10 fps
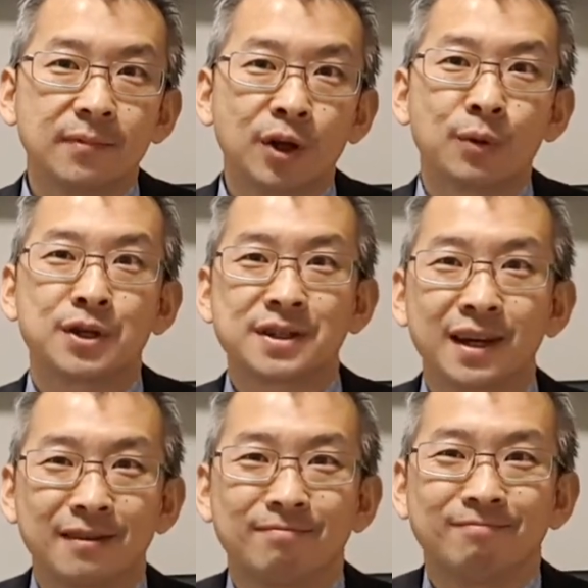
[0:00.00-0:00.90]
You know what she
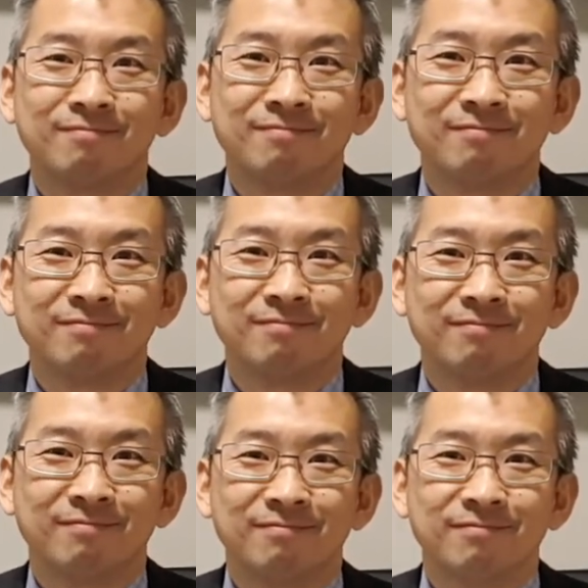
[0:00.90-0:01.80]
said?
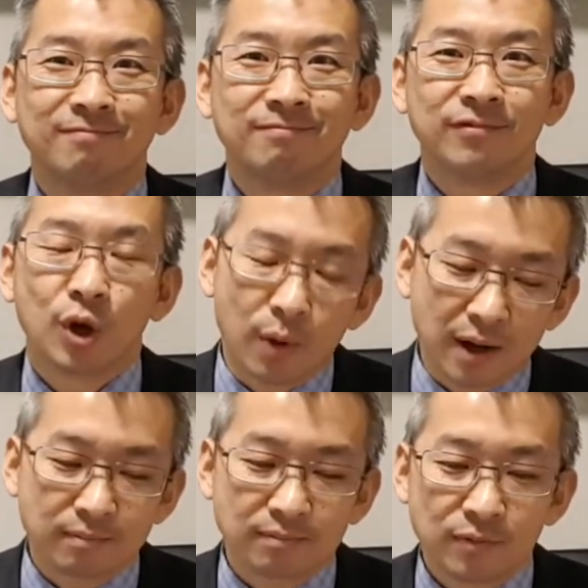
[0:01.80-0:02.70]
You're
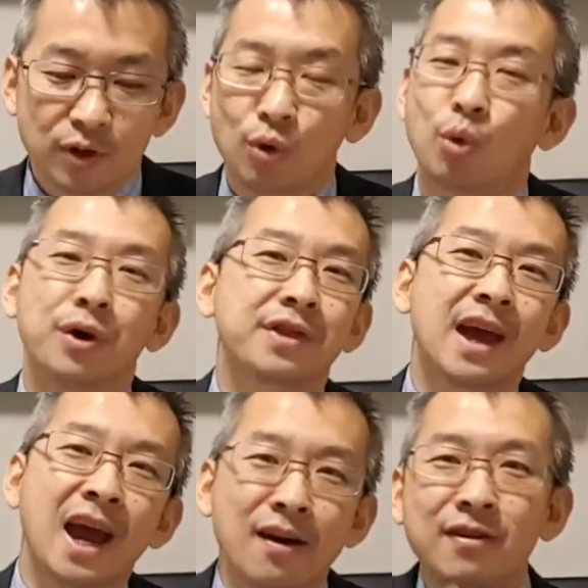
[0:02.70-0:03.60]
right. You're
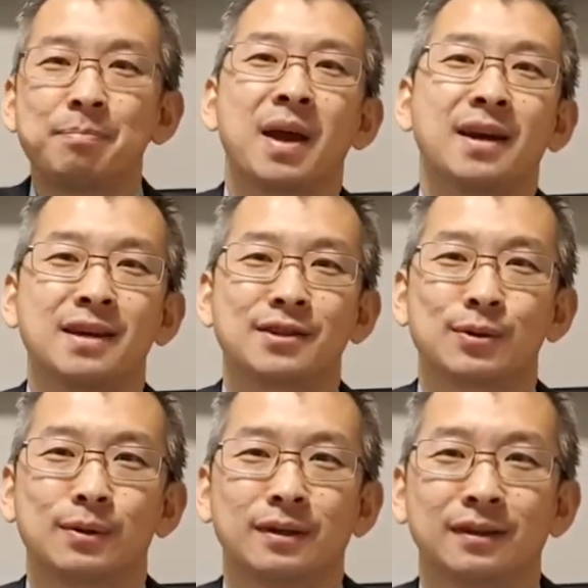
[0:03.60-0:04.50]
worth every penny,
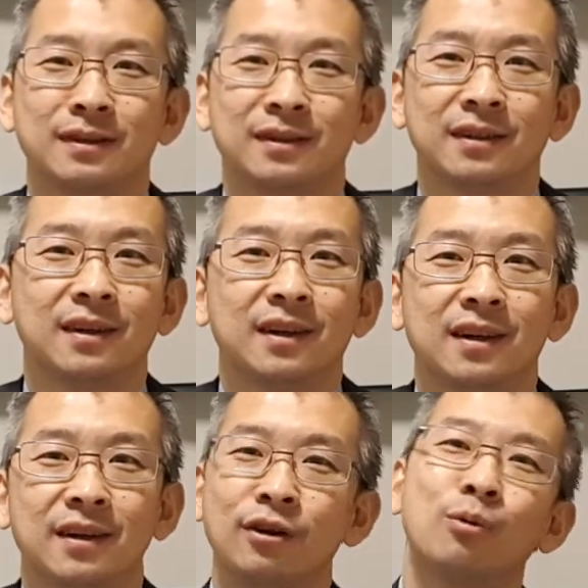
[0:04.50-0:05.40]
Sue.
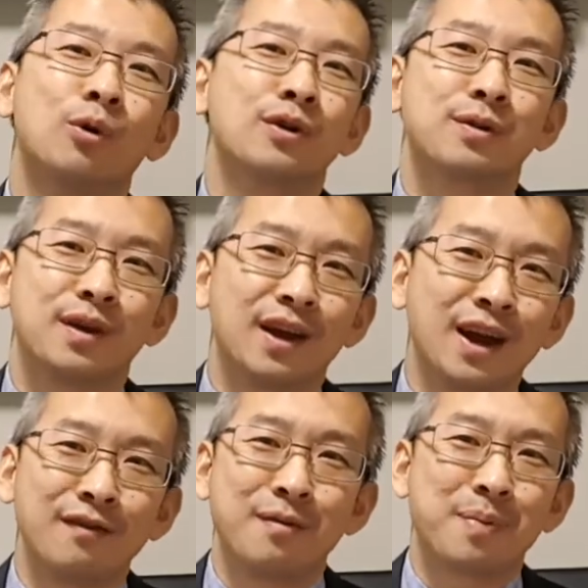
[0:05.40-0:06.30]
You're worth
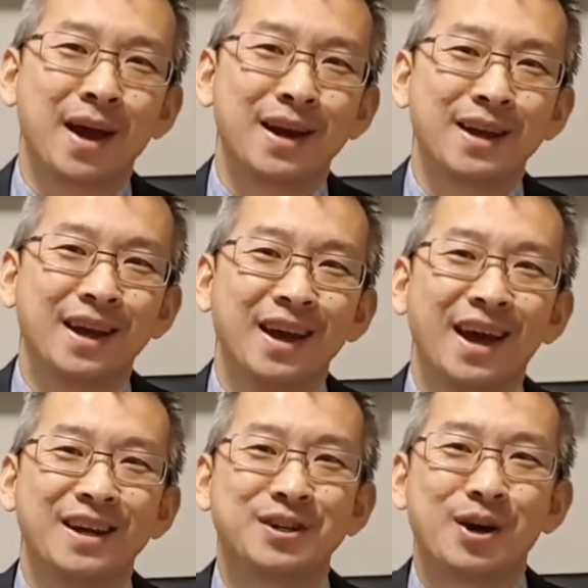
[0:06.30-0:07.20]
every penny.
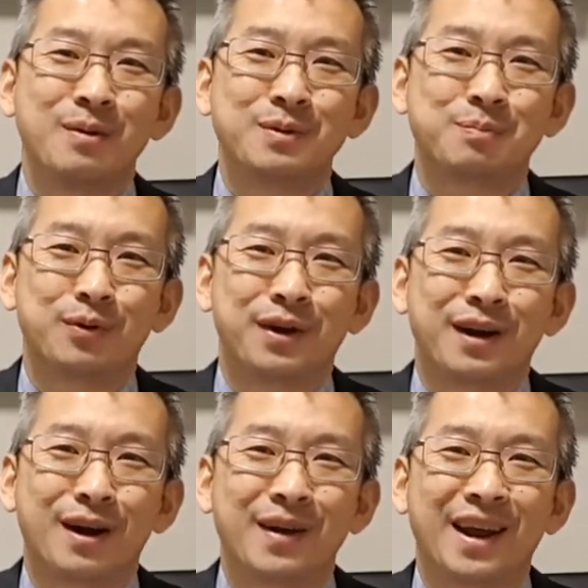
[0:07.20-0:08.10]
And she almost
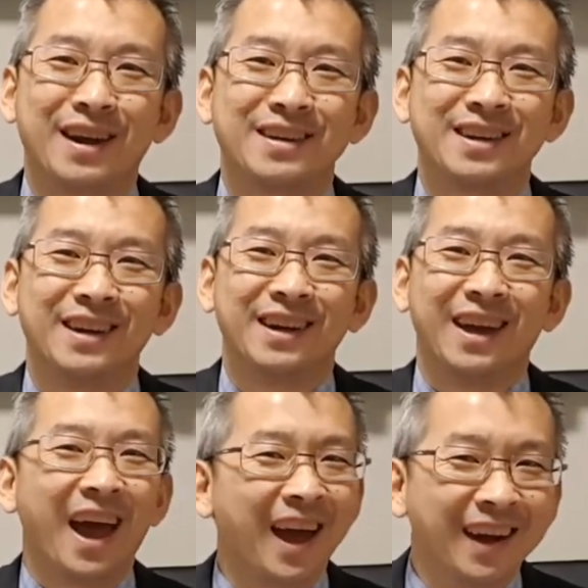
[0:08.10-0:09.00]
blurted out, and I heard,
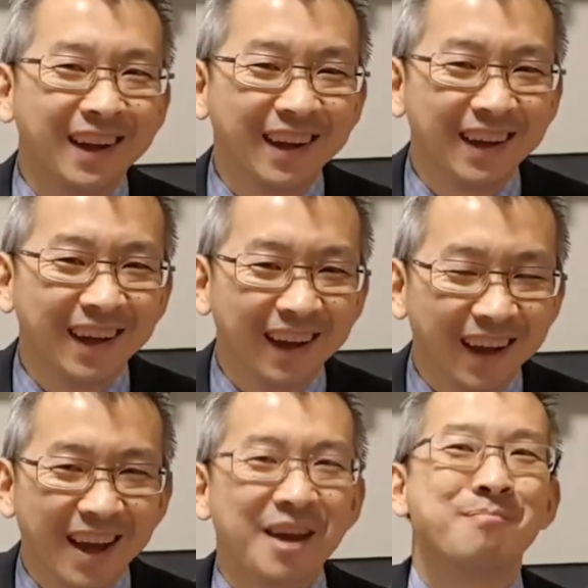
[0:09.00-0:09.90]

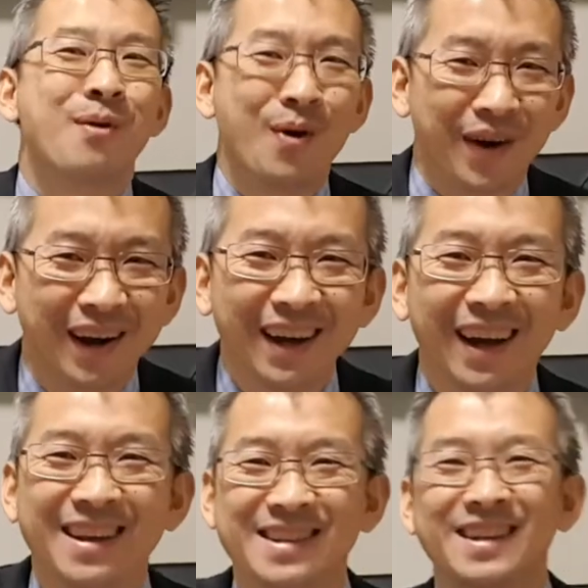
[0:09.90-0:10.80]
and more.
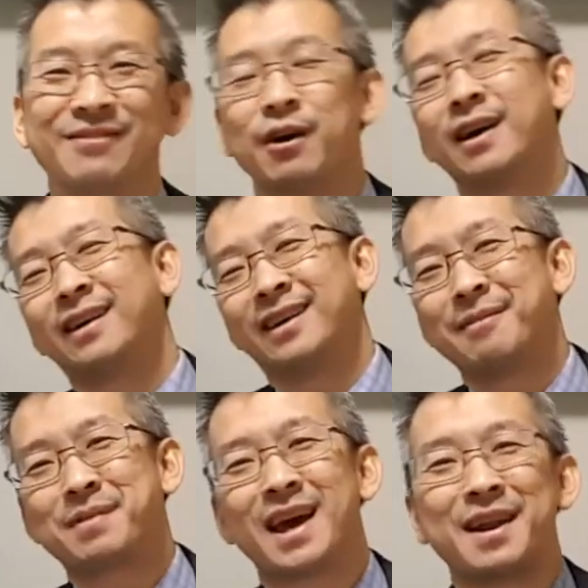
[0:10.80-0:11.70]
I said, well, and
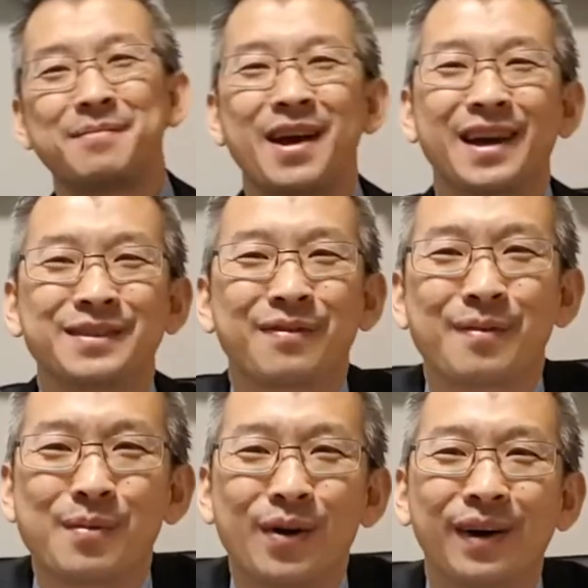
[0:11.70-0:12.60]
I'm glad I'm not asking
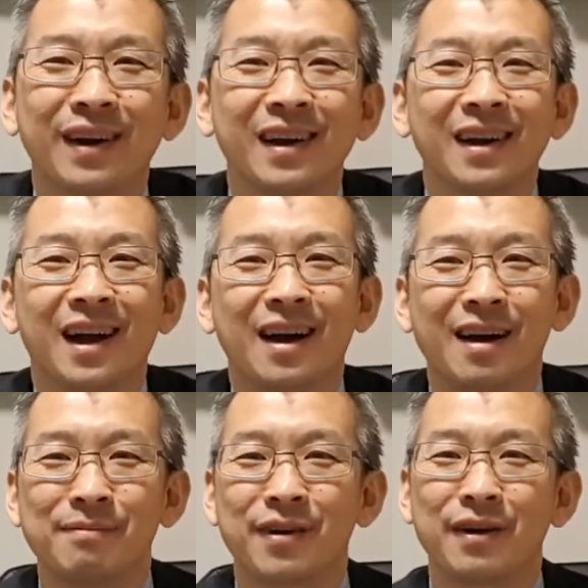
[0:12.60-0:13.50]
for more.
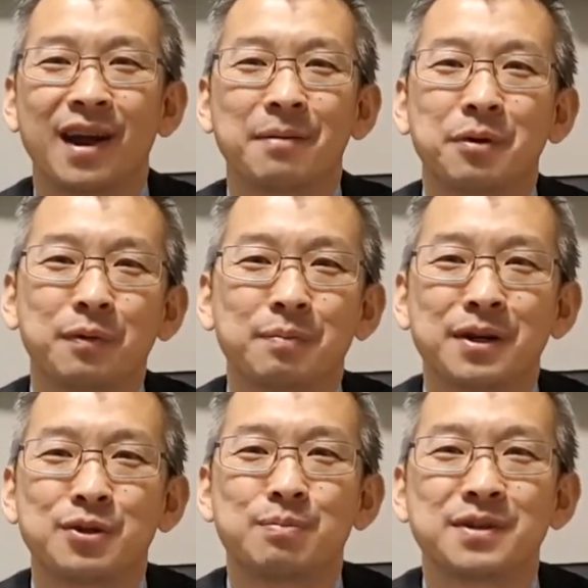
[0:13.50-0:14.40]
I'm very happy with
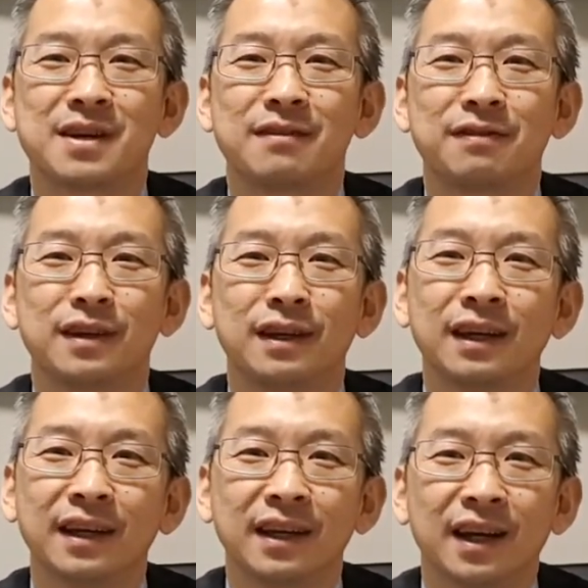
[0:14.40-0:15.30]
my 2% fee.